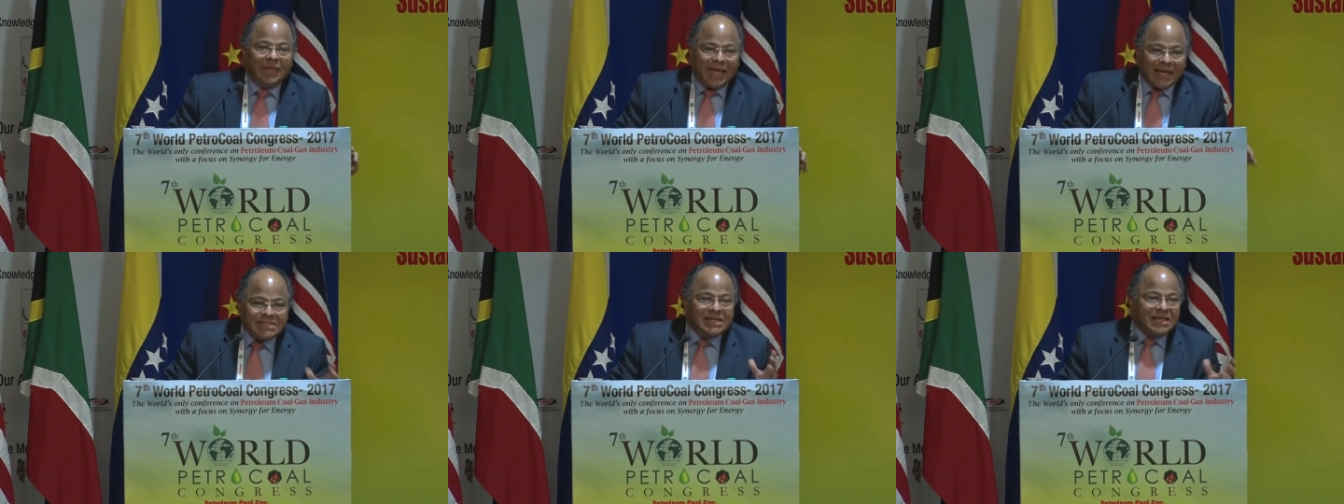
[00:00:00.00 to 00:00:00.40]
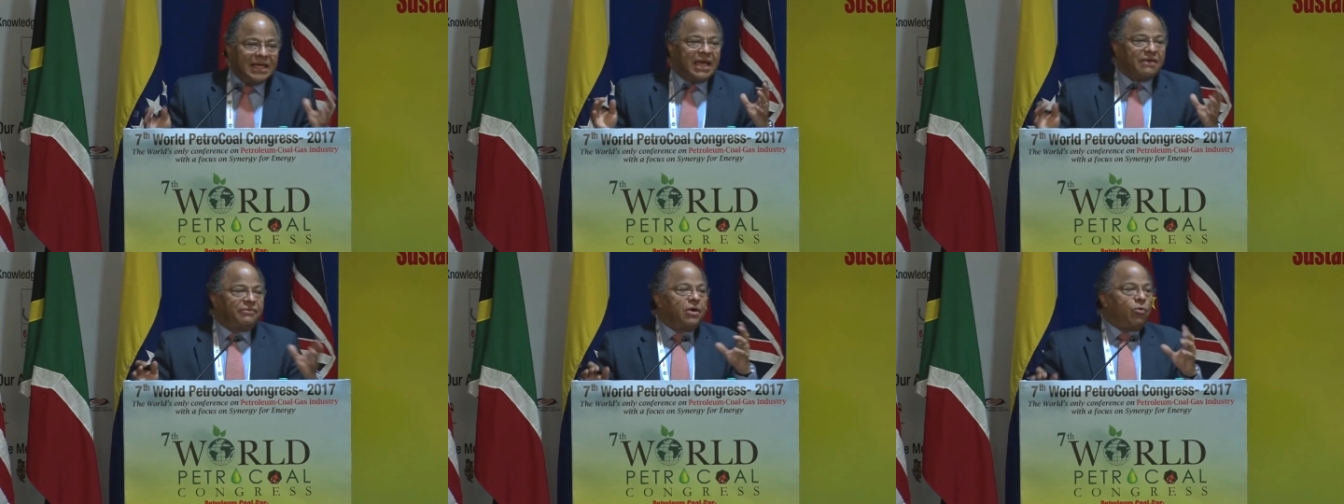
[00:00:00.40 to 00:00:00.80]

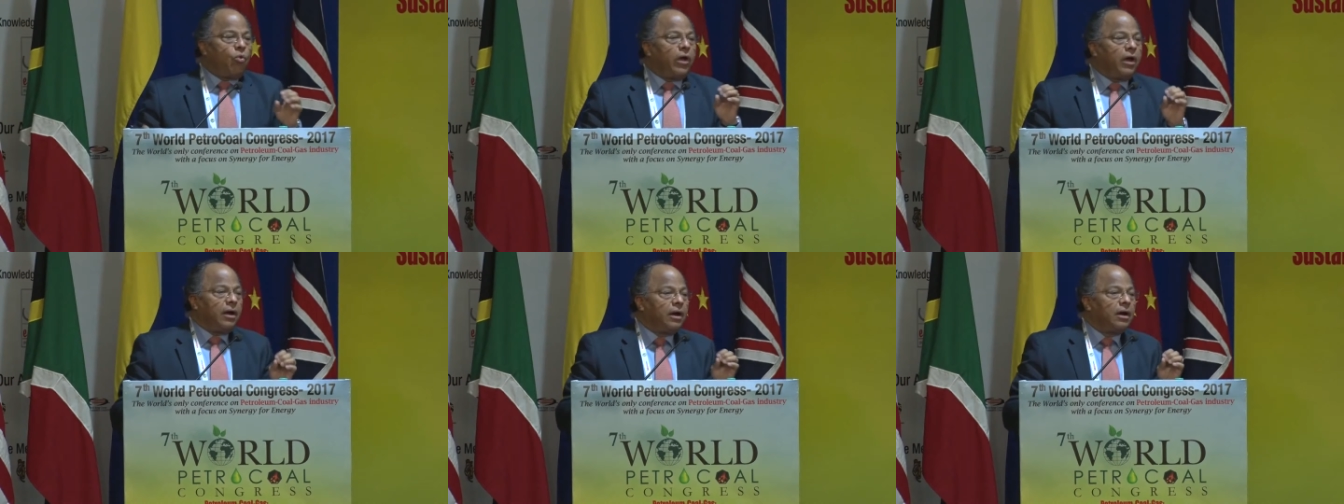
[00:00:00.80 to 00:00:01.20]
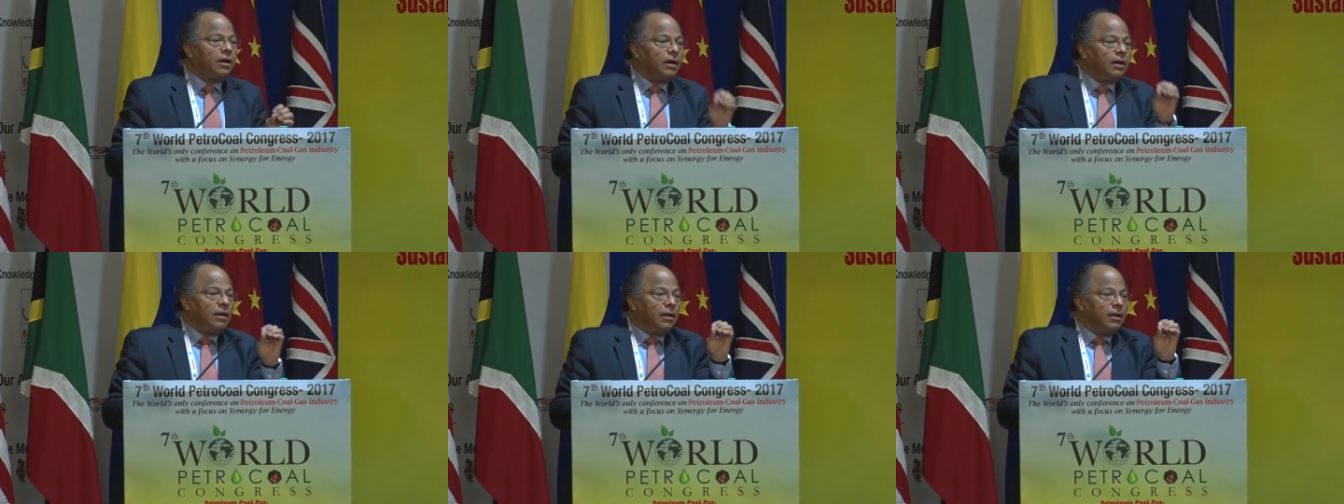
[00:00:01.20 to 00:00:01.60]
getting
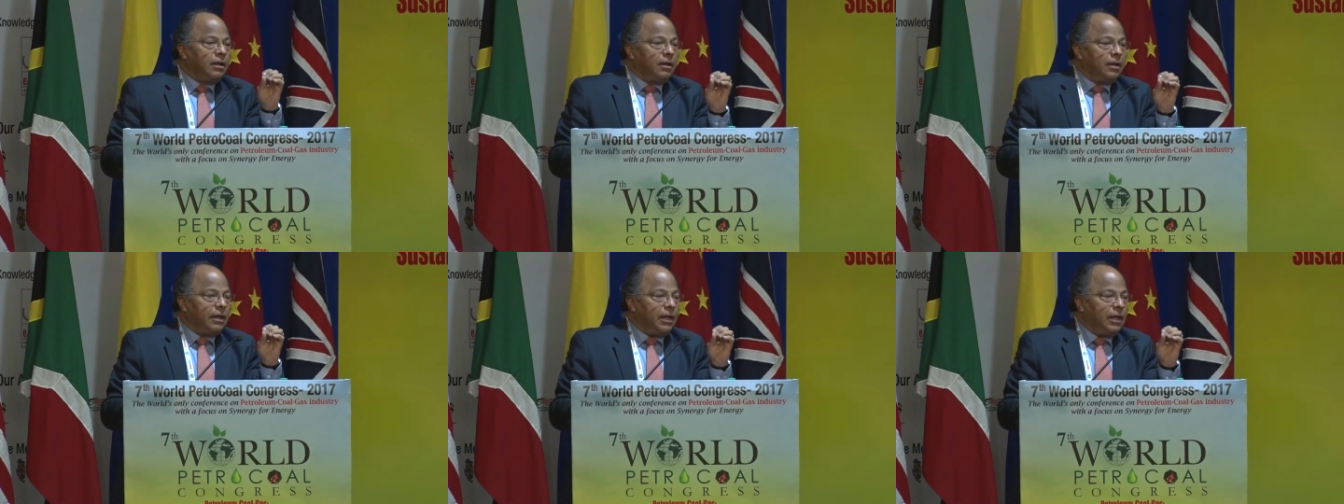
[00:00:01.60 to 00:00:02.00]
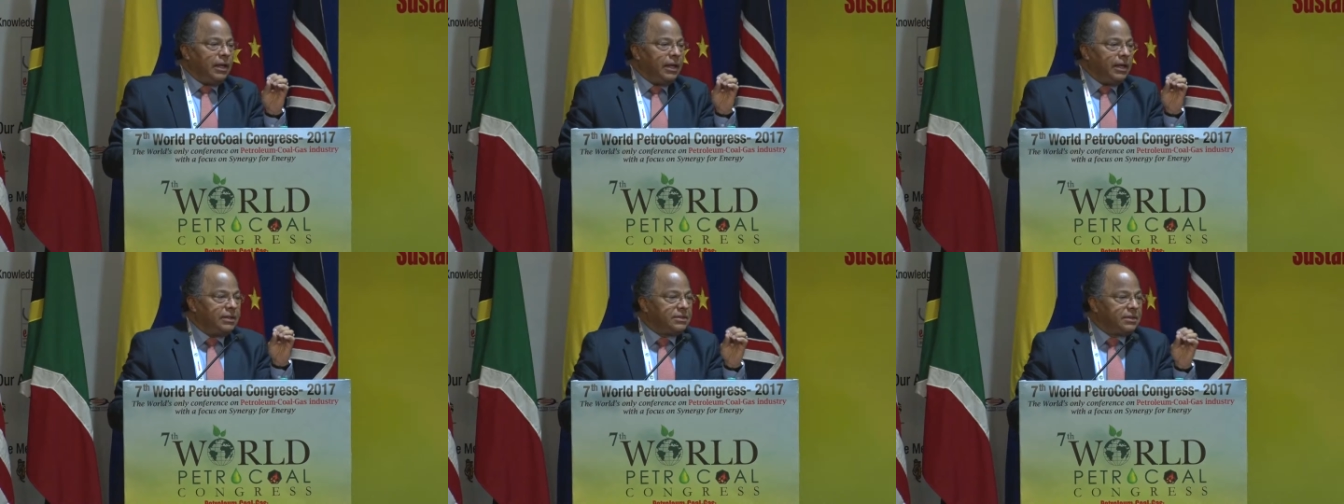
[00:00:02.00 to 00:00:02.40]
everywhere
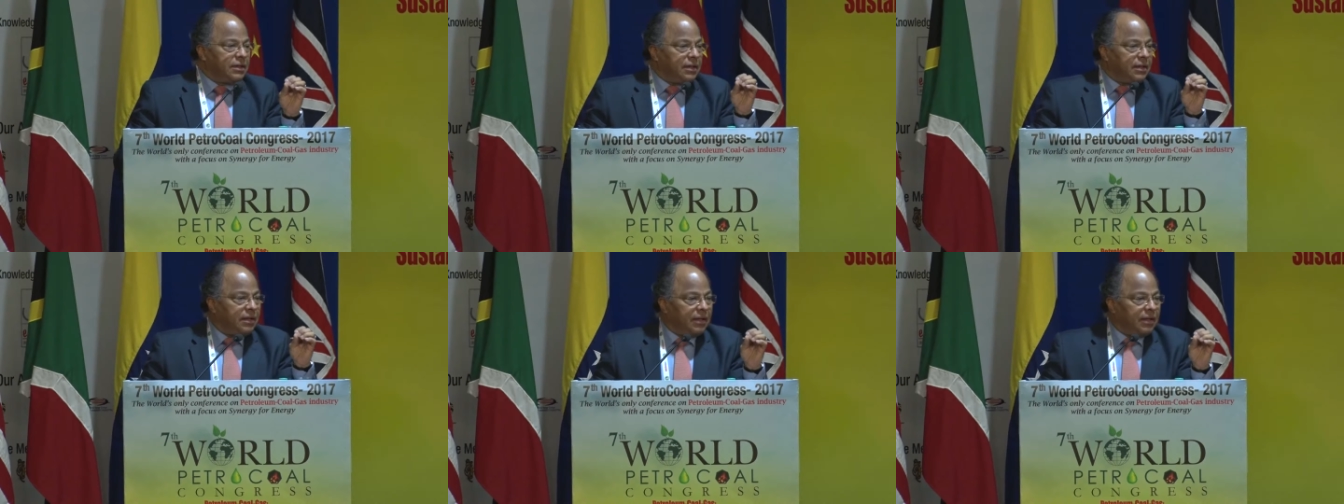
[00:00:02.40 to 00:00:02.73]
it